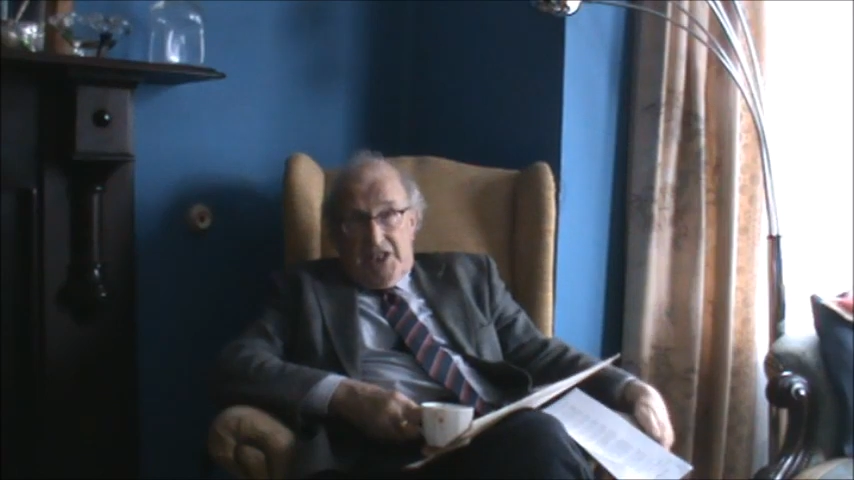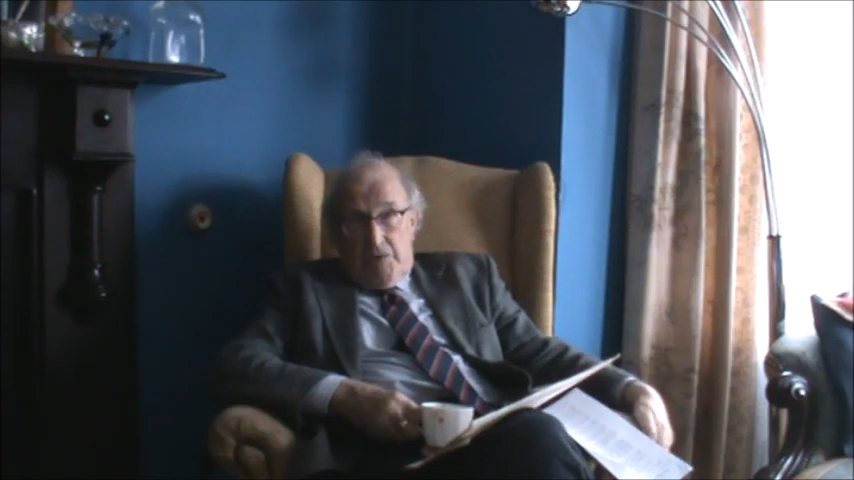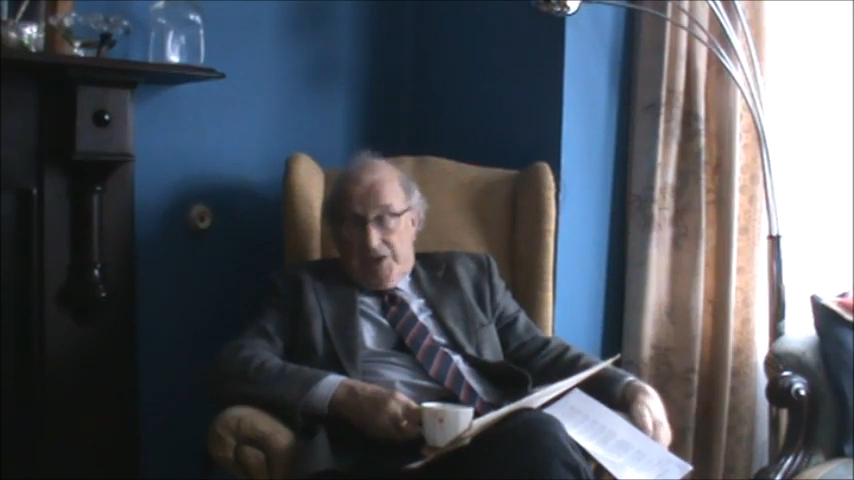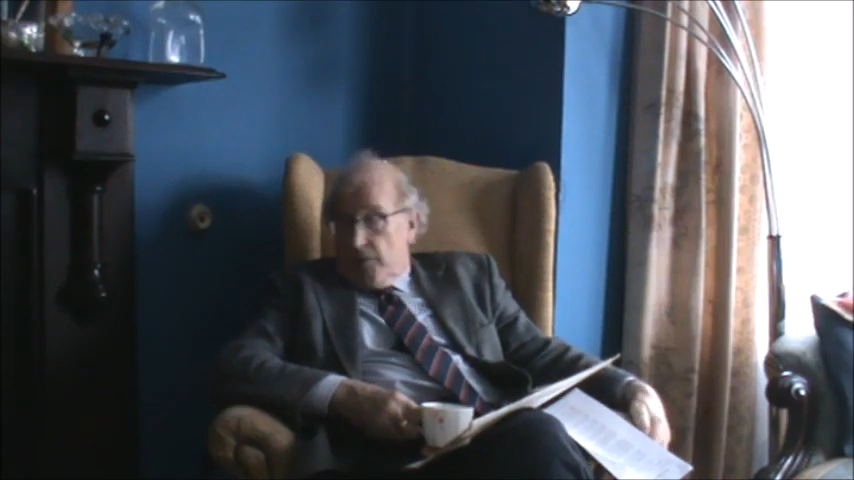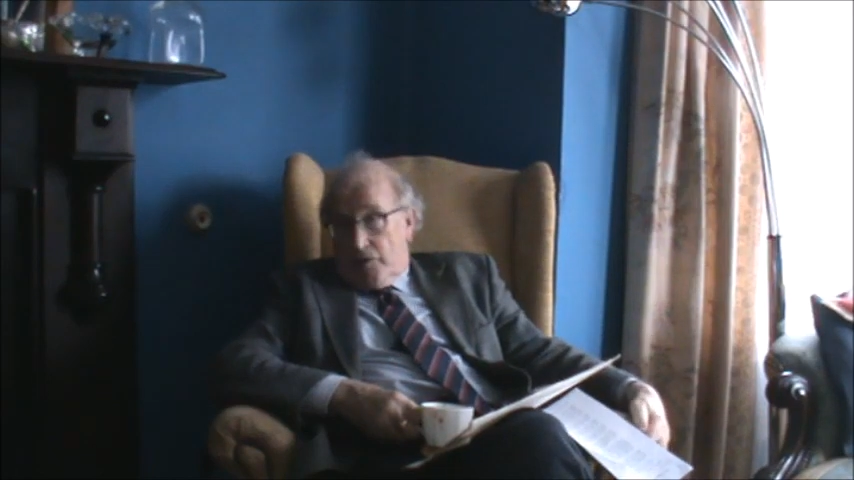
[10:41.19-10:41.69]
She
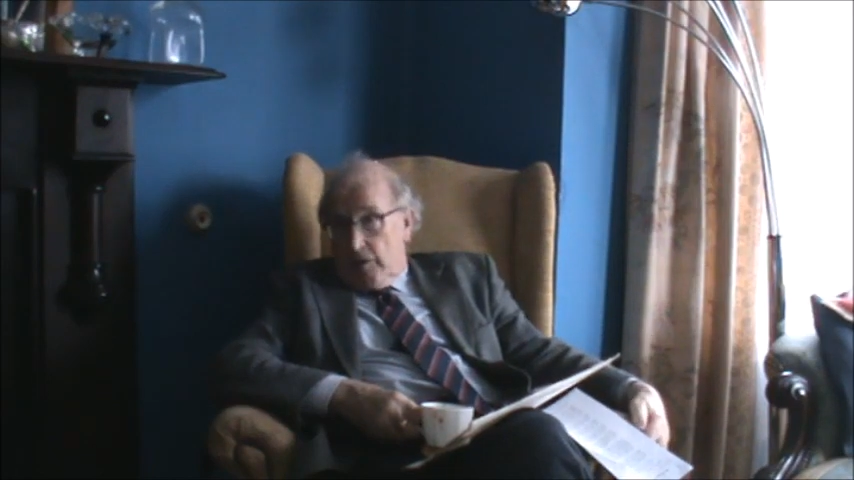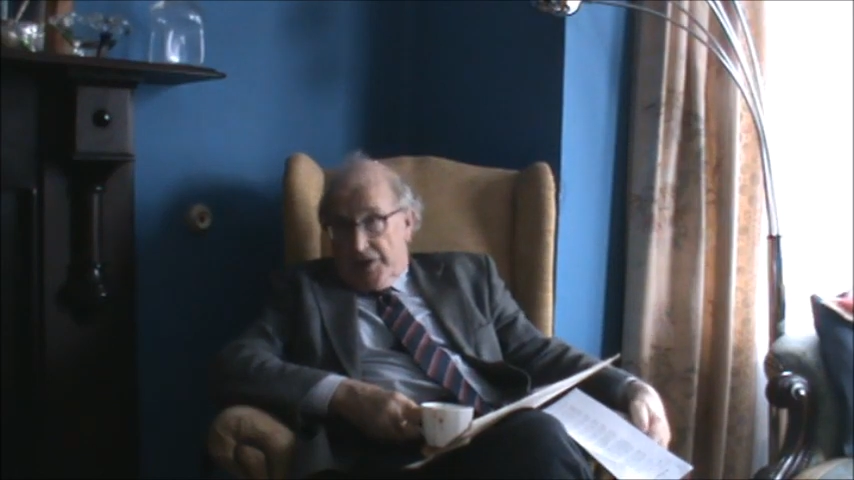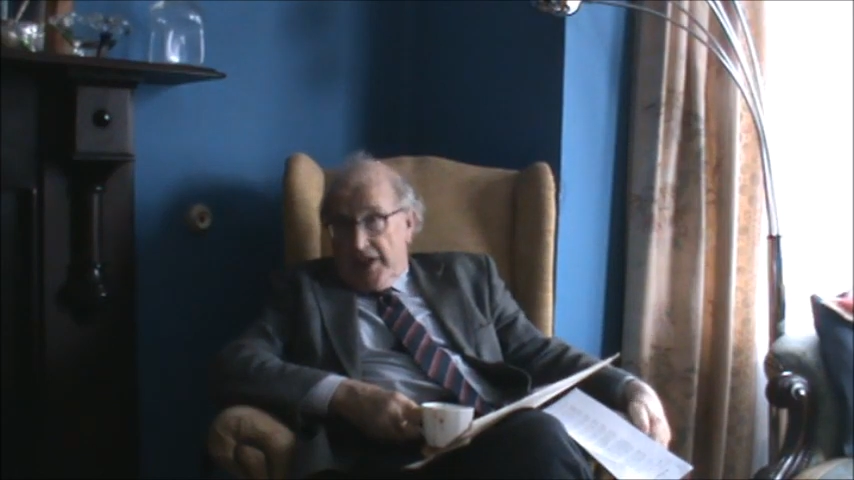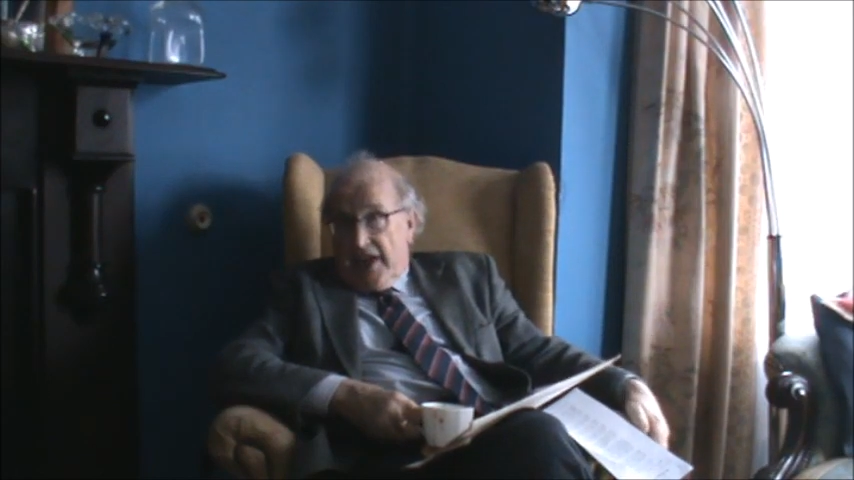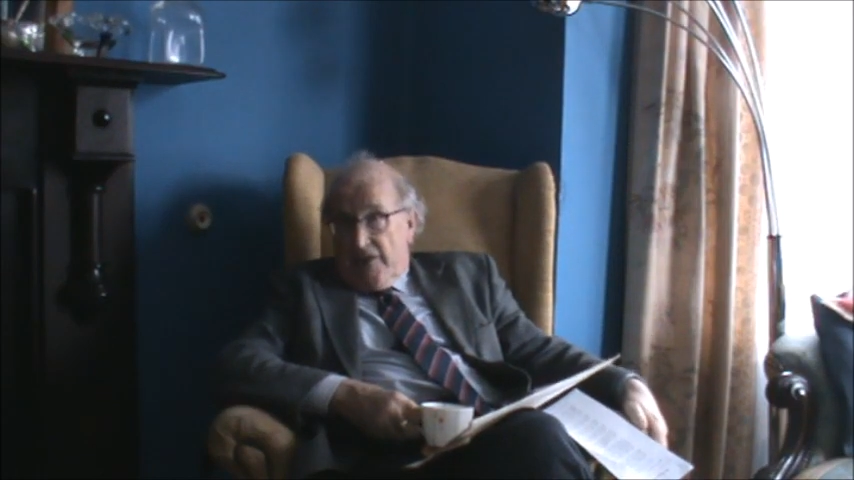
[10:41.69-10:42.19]
was in the Wolfe Tone
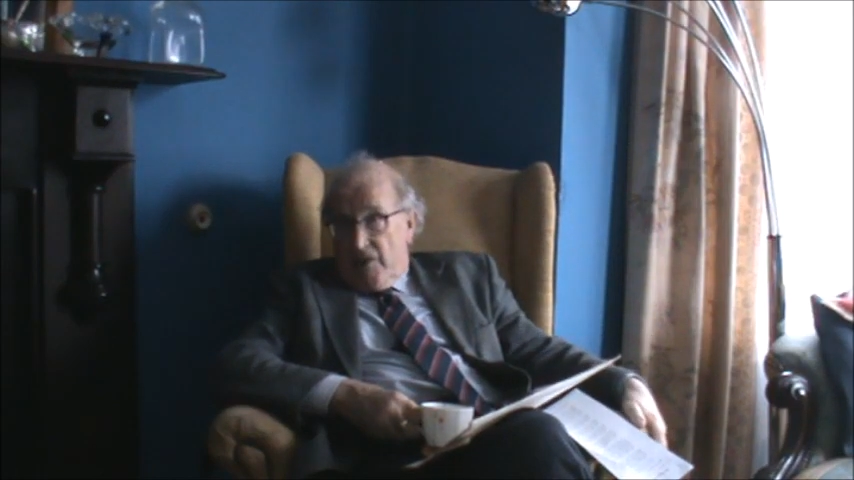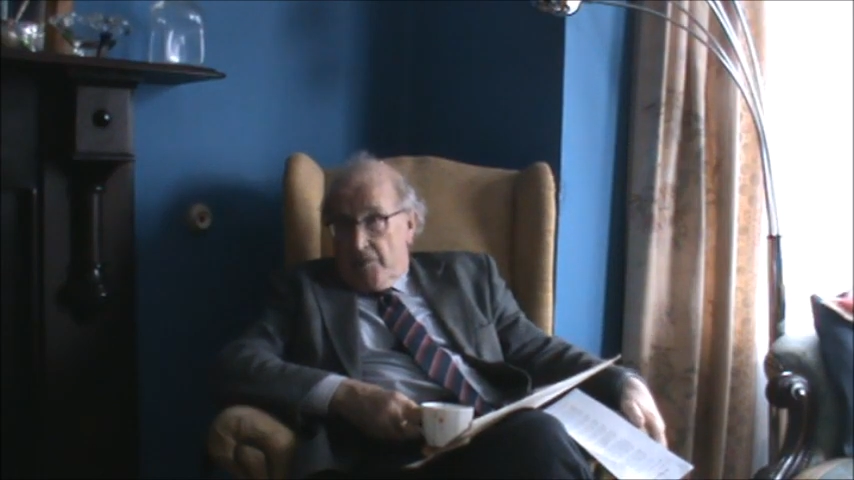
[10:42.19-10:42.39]
Society for a